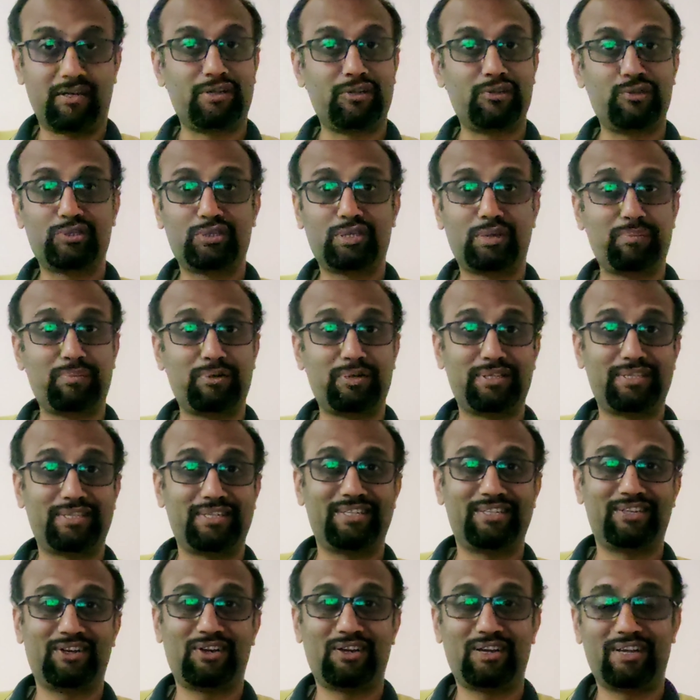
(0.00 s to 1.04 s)
do some
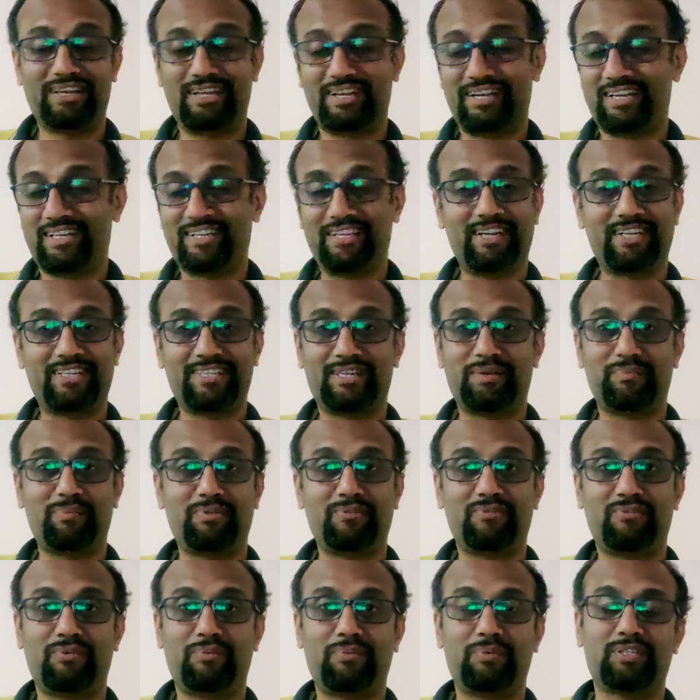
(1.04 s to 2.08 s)
research online and get some
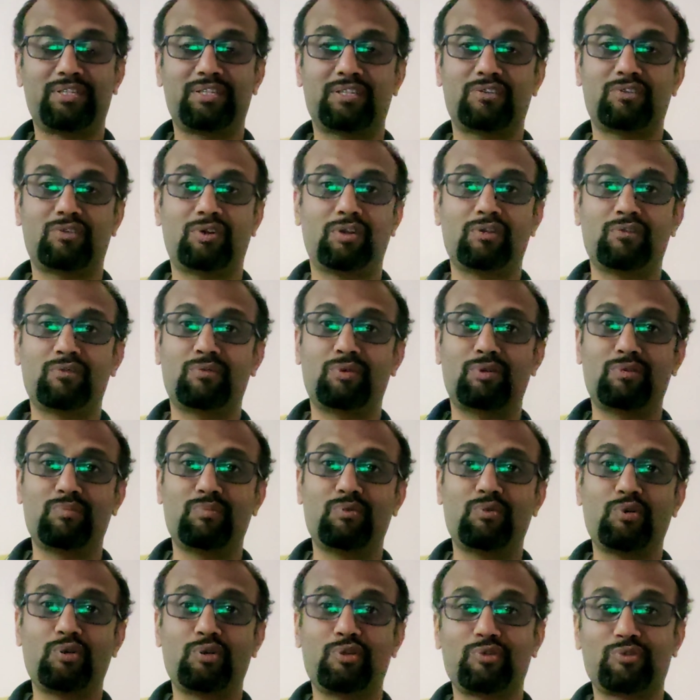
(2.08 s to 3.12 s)
information. So I don't want to
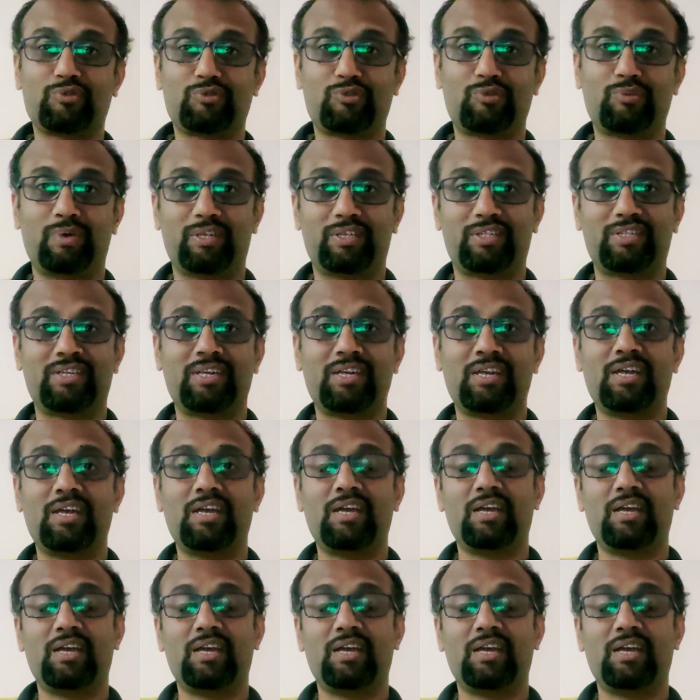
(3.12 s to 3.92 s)
bore you so much.